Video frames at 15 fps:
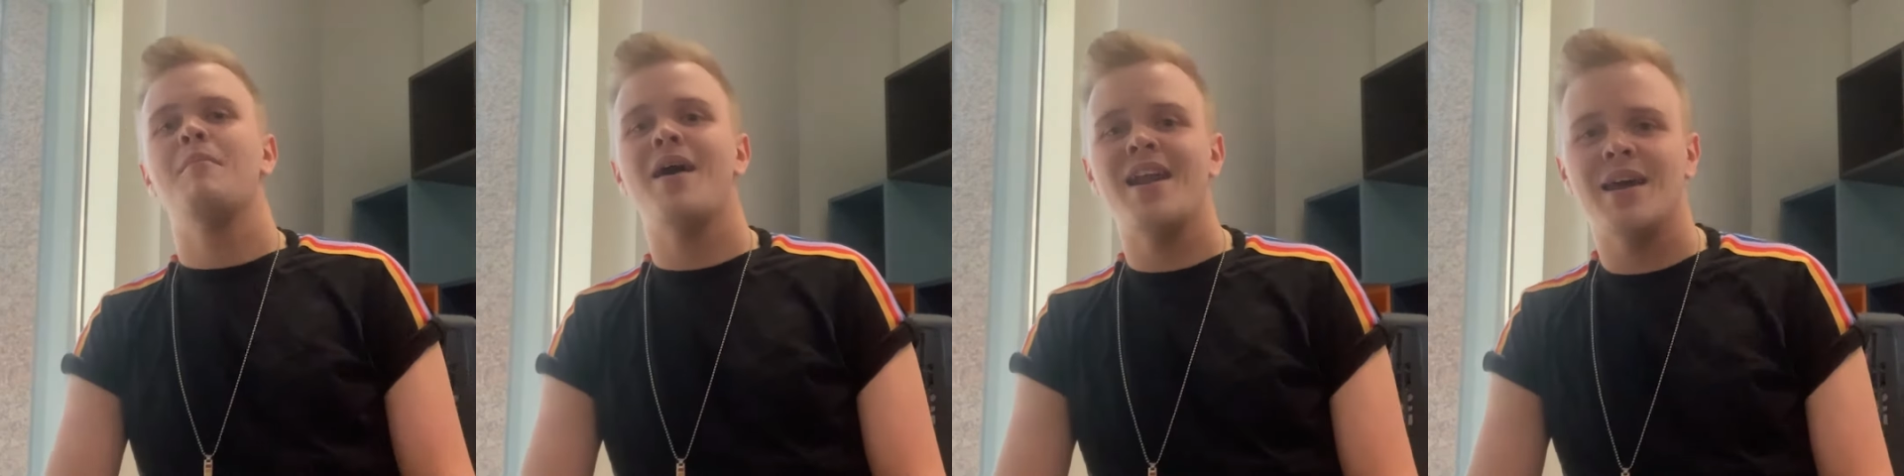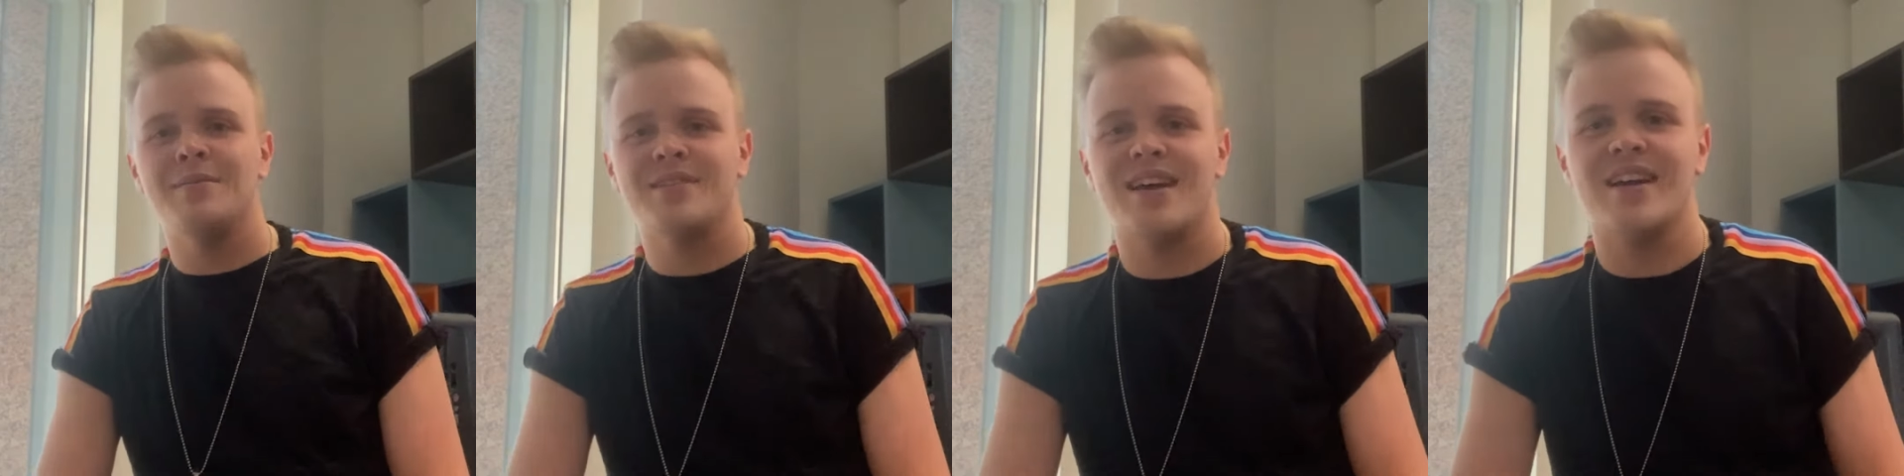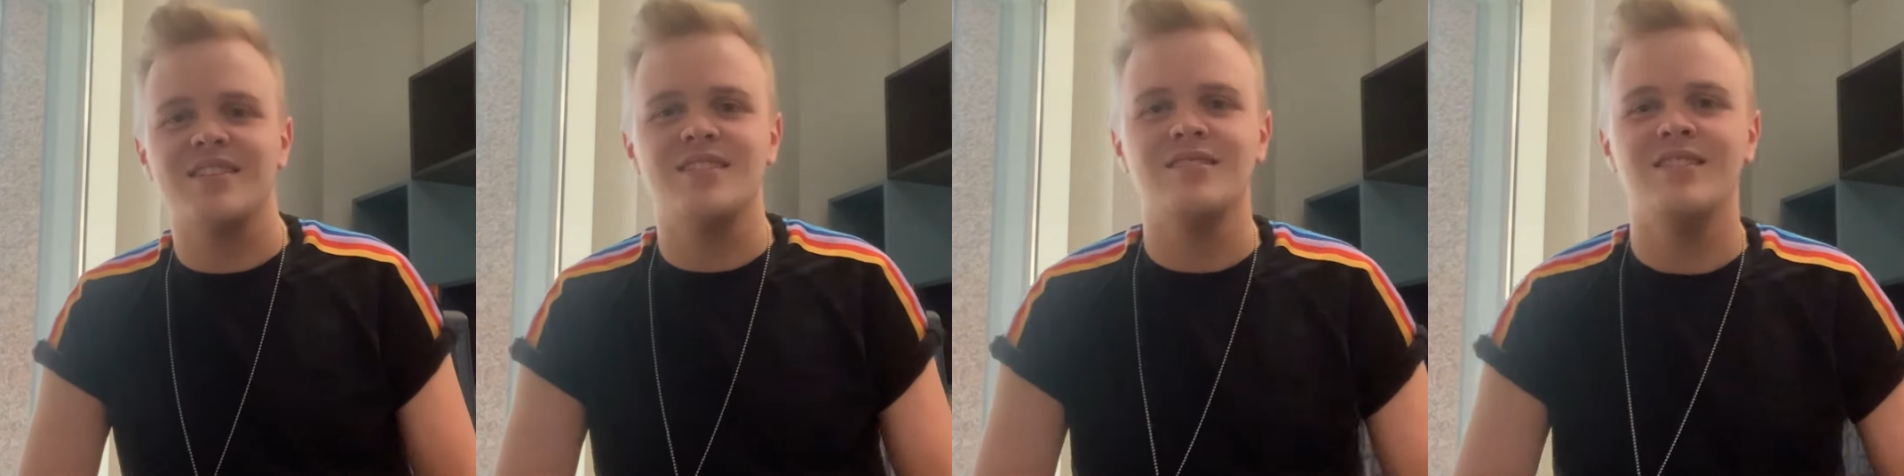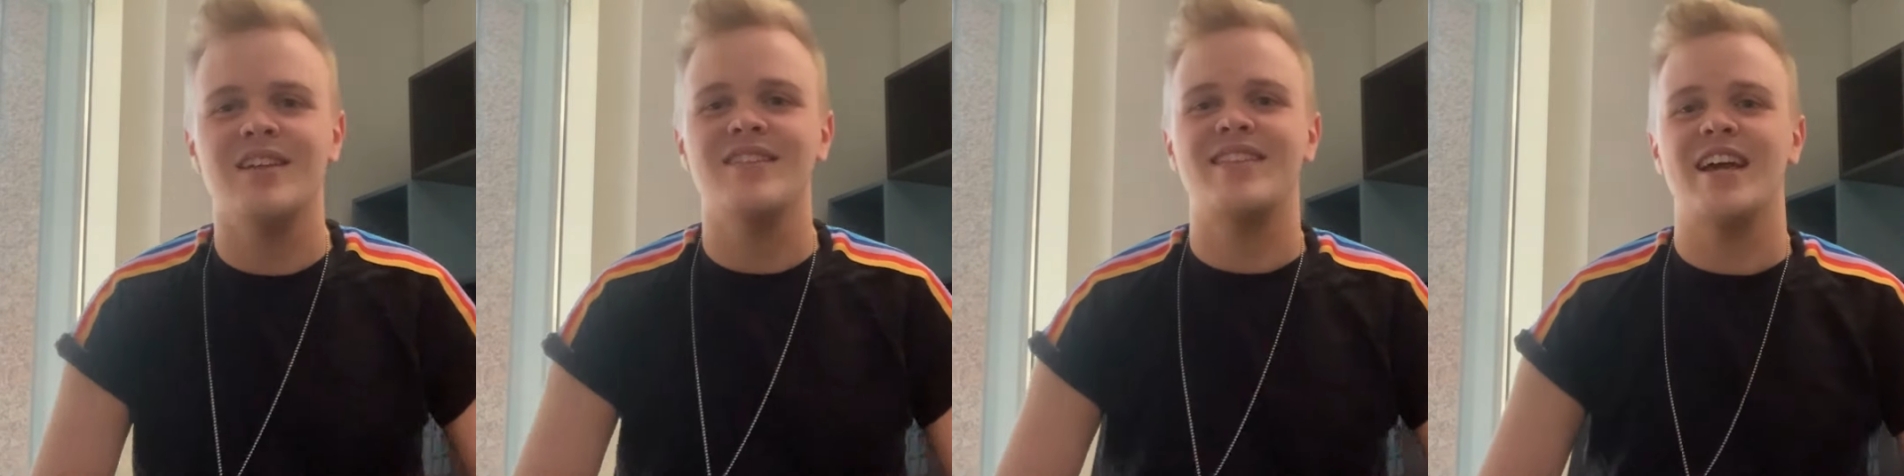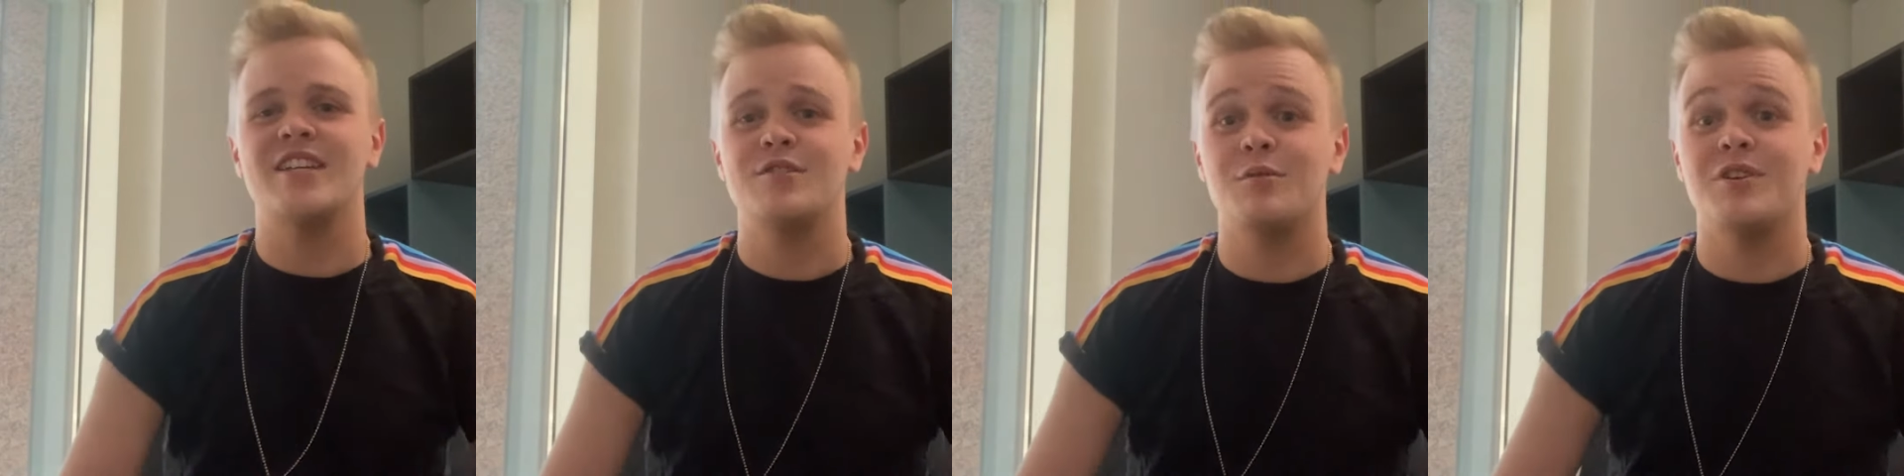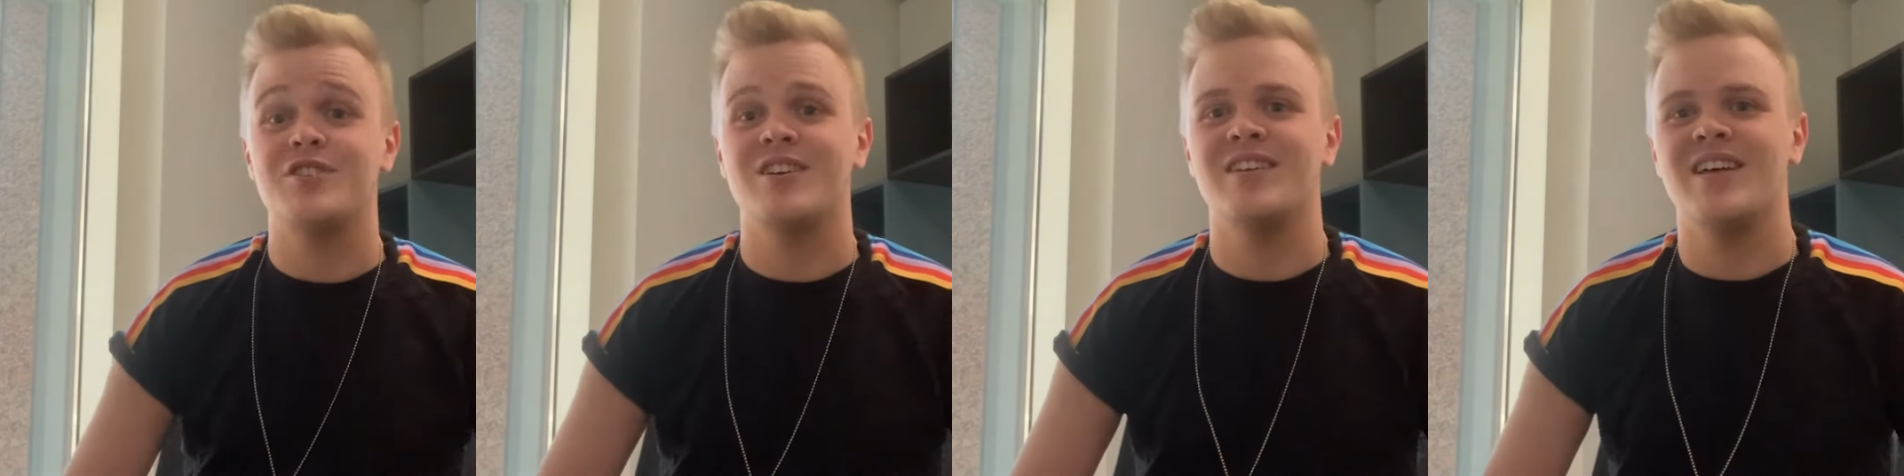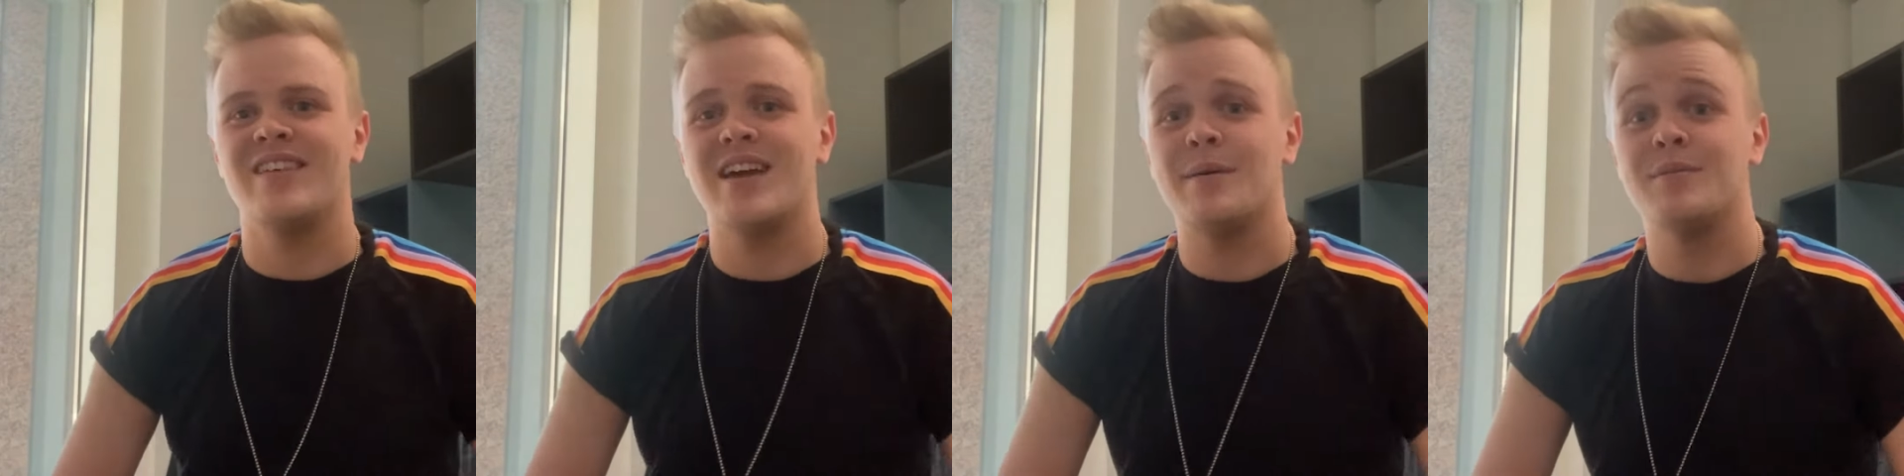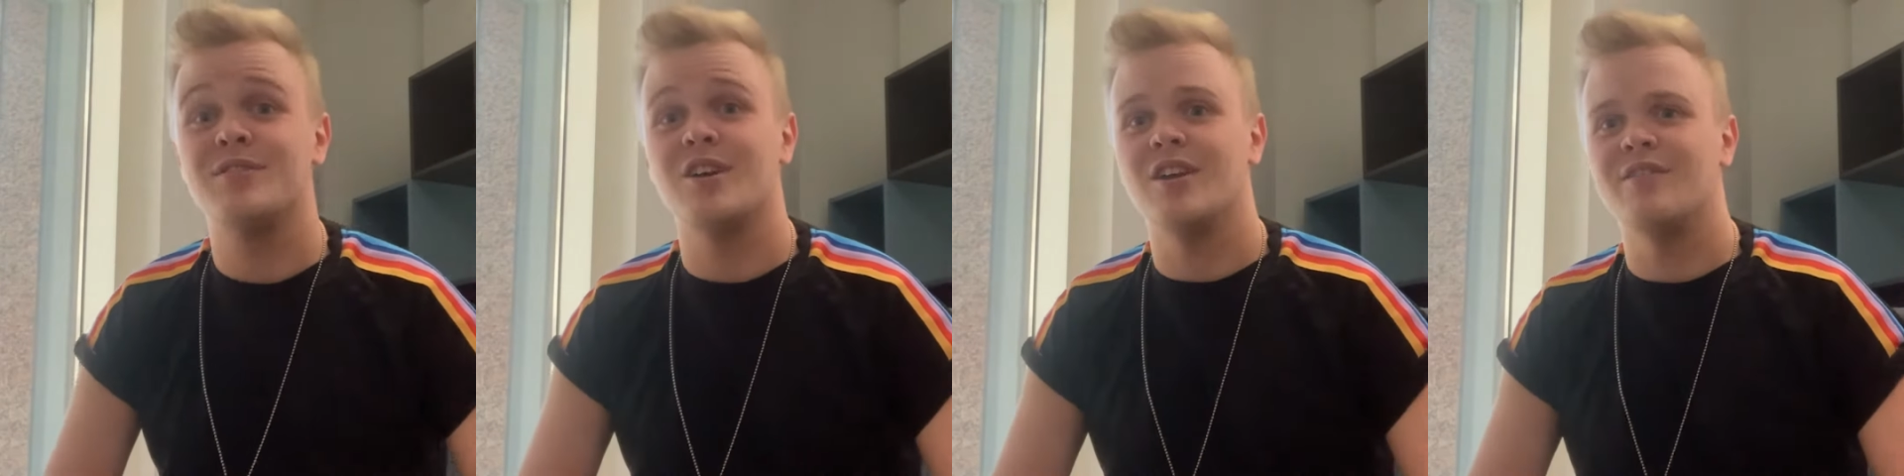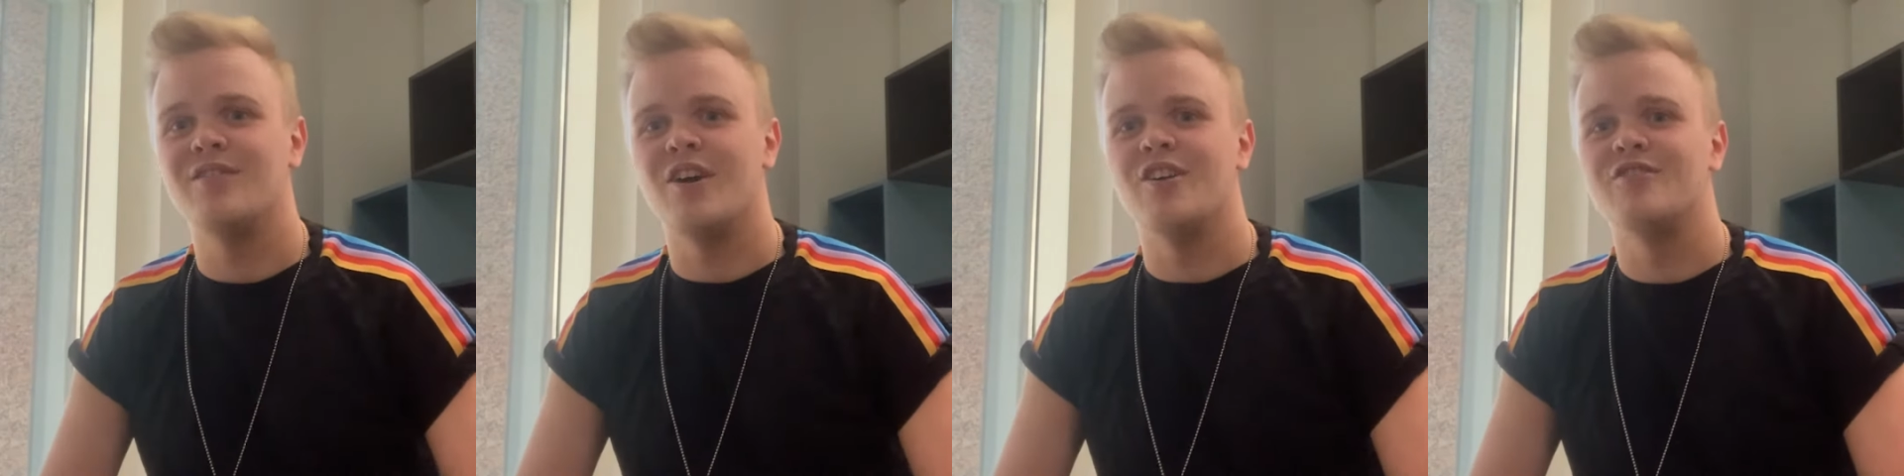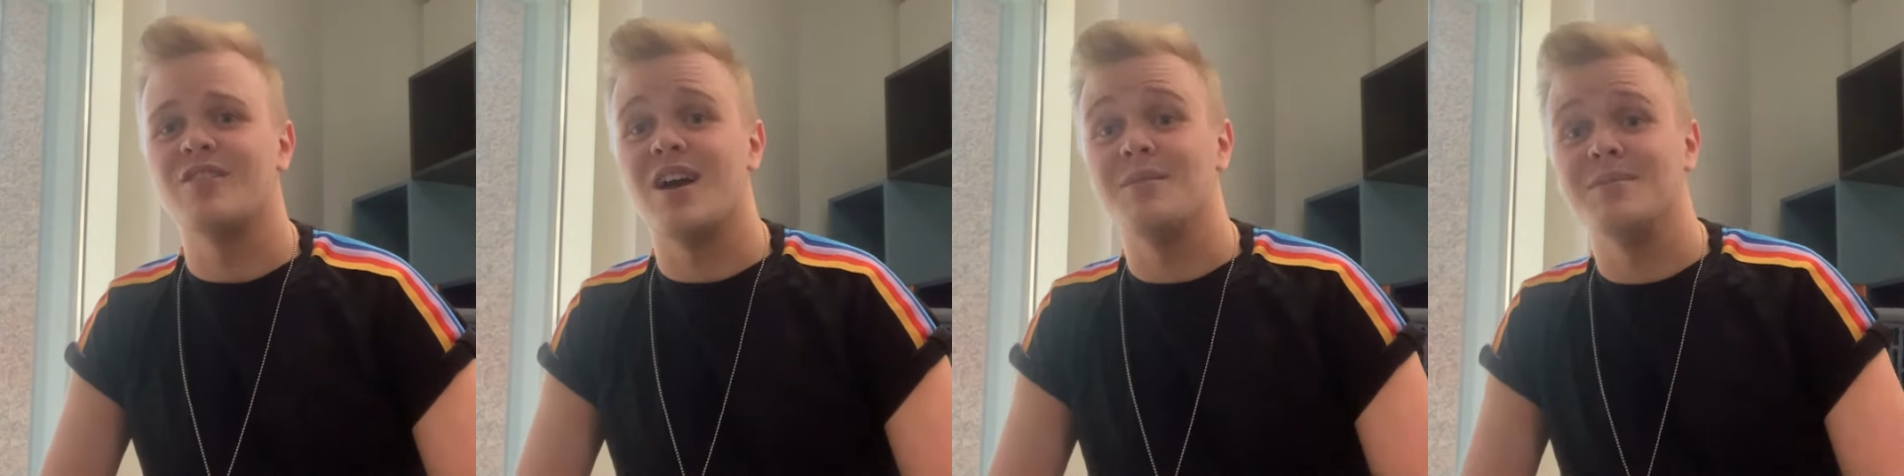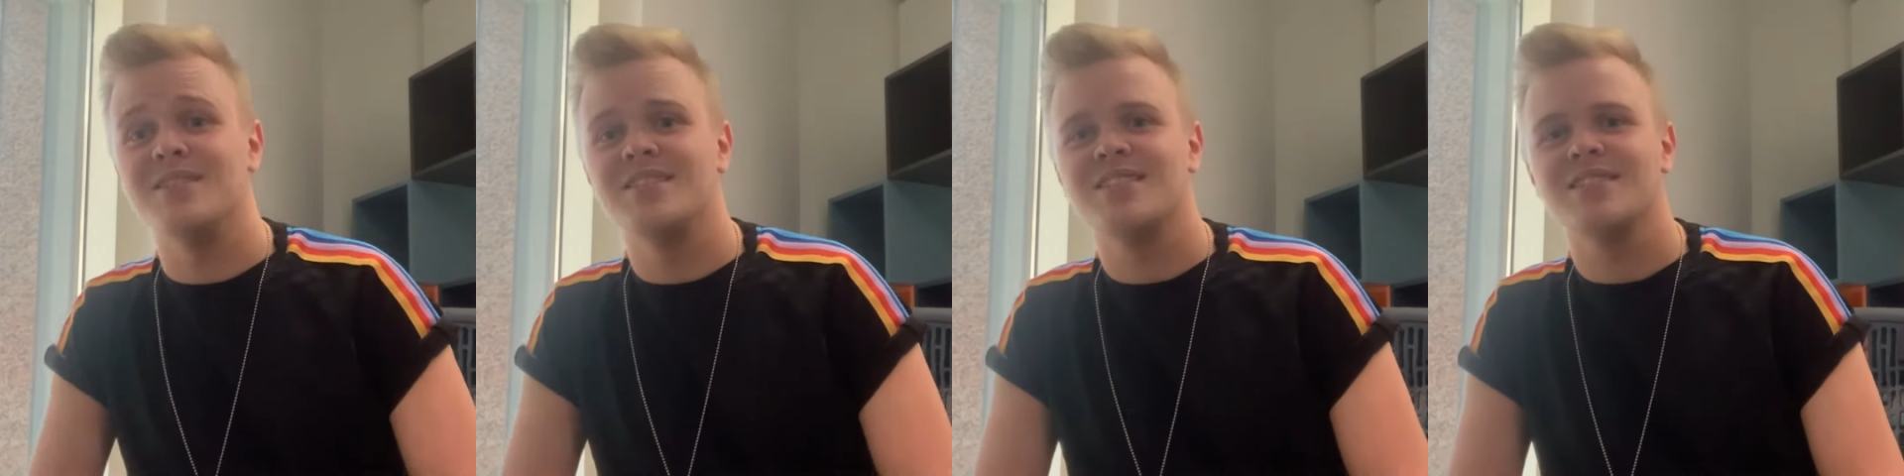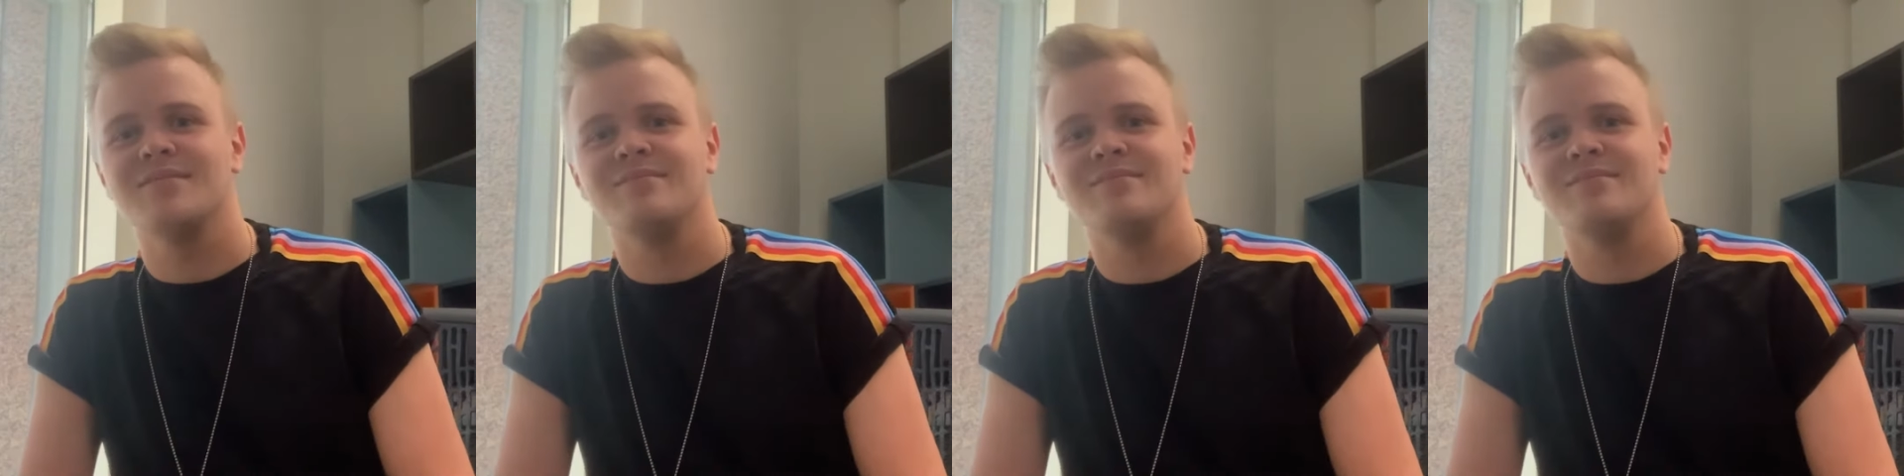My name's Axel and thanks for watching another episode of No Dramas.